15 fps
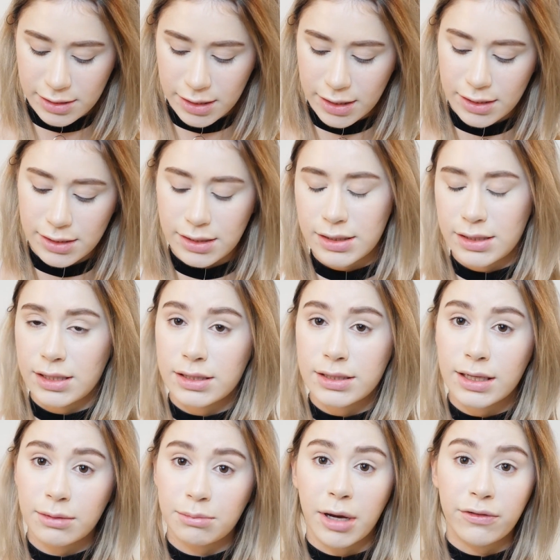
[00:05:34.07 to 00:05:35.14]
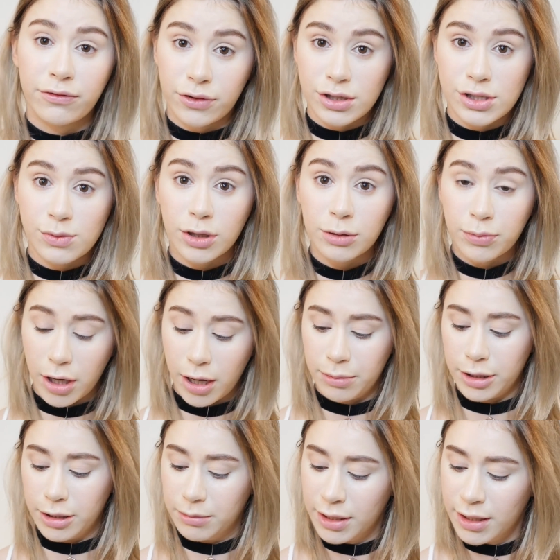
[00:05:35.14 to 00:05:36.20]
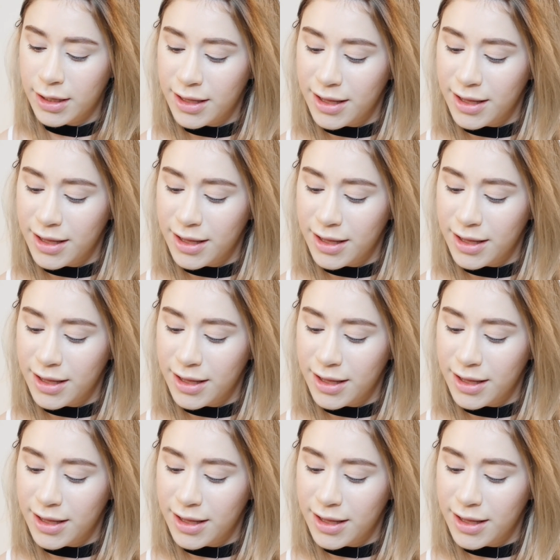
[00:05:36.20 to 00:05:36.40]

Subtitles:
because this is like my first world problem.